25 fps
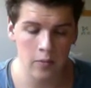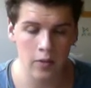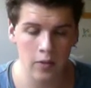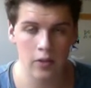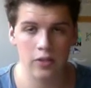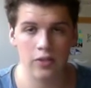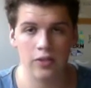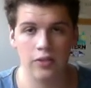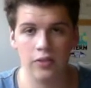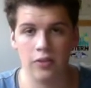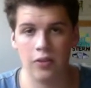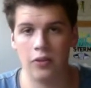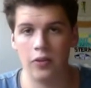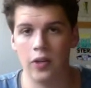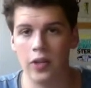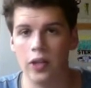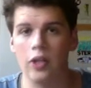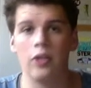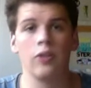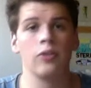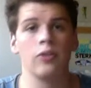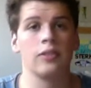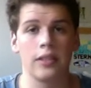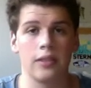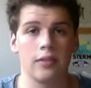So he
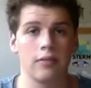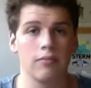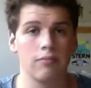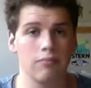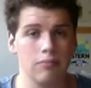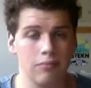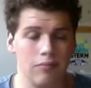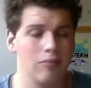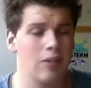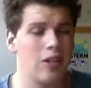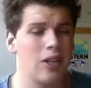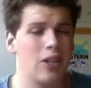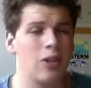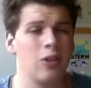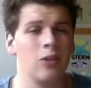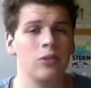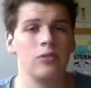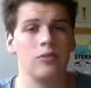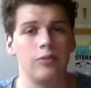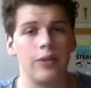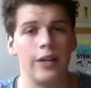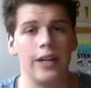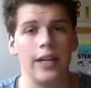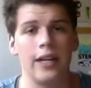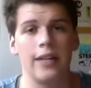couldn't
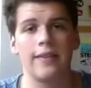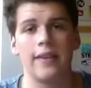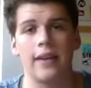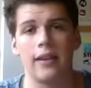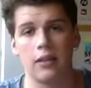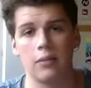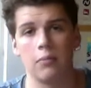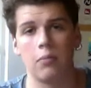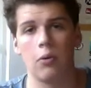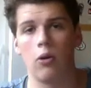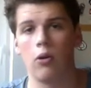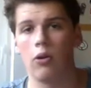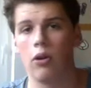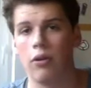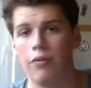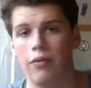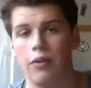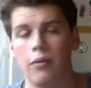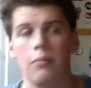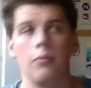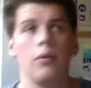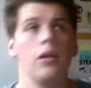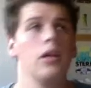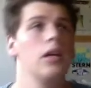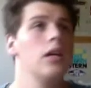really take the ball off
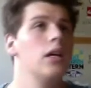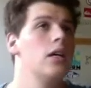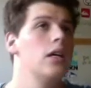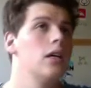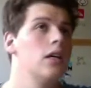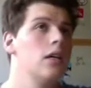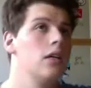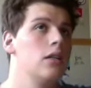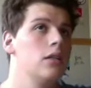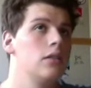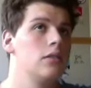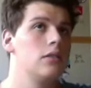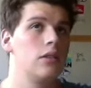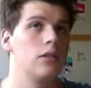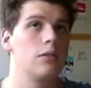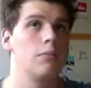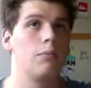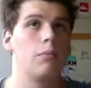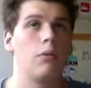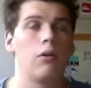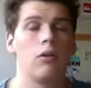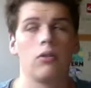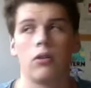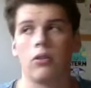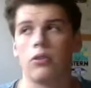him. The
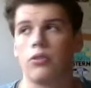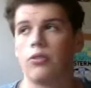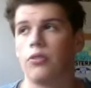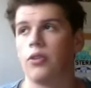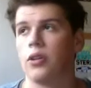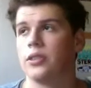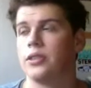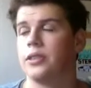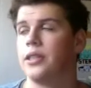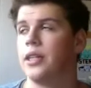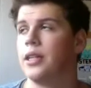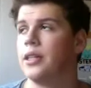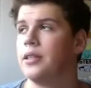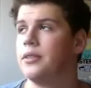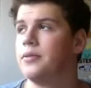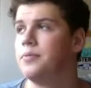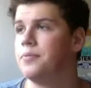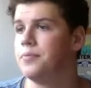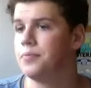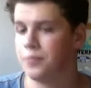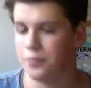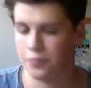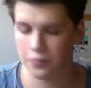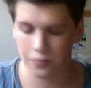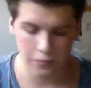ball got crossed in.
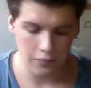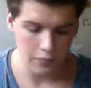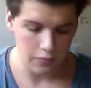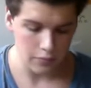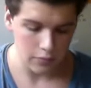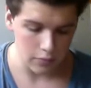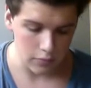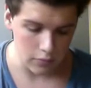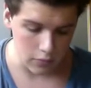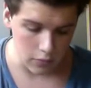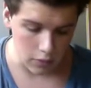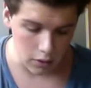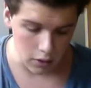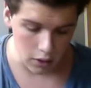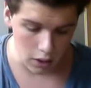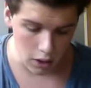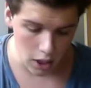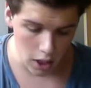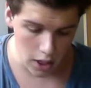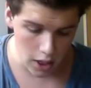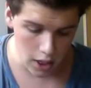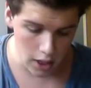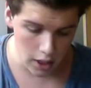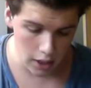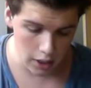
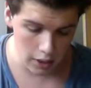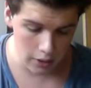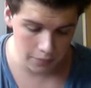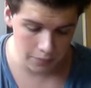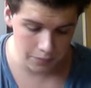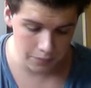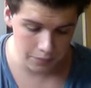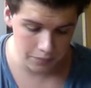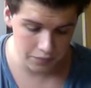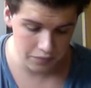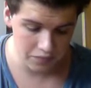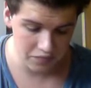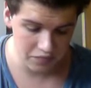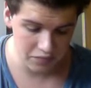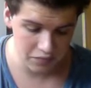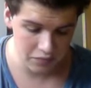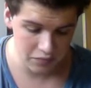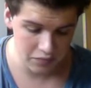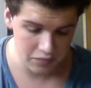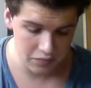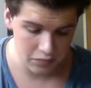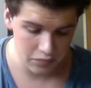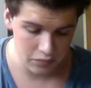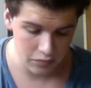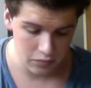And
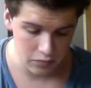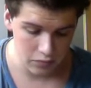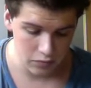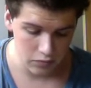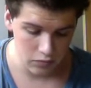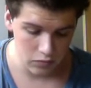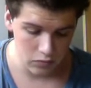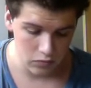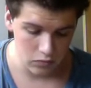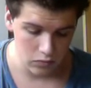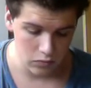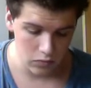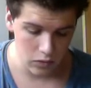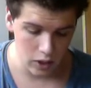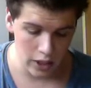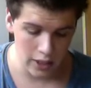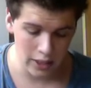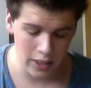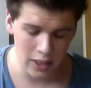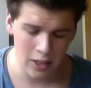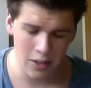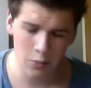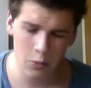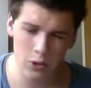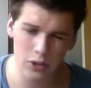
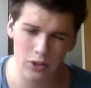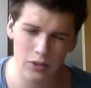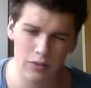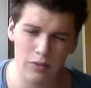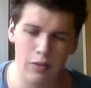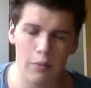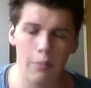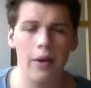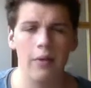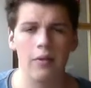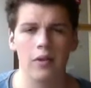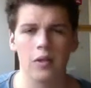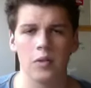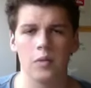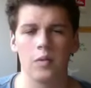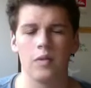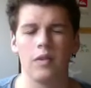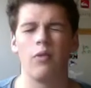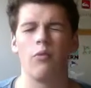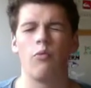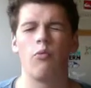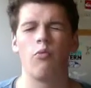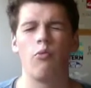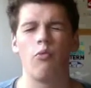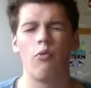then it was Ramirez with
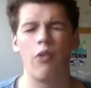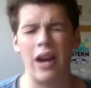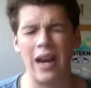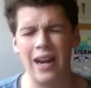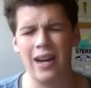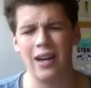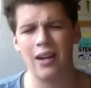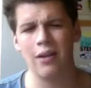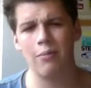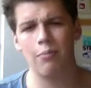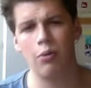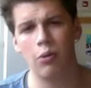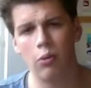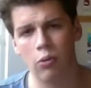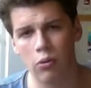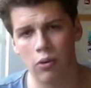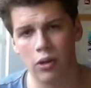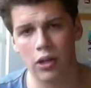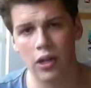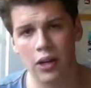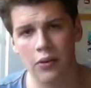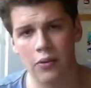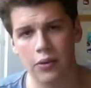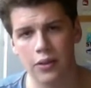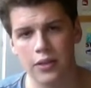a really poor
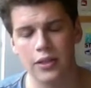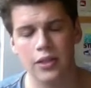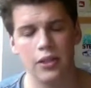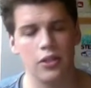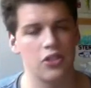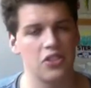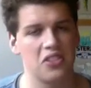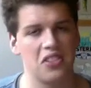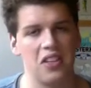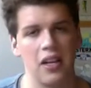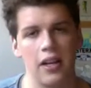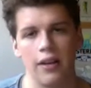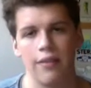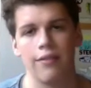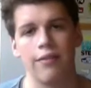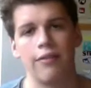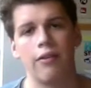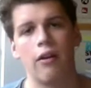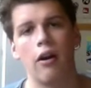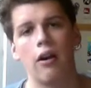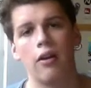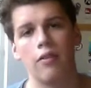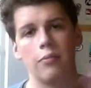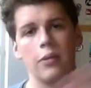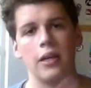clearance. He just hit it
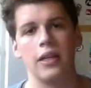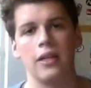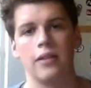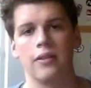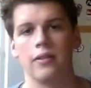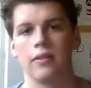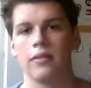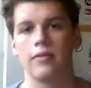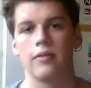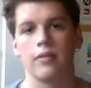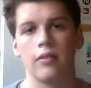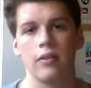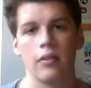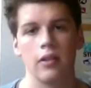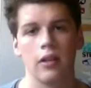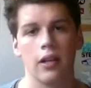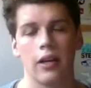5 meters.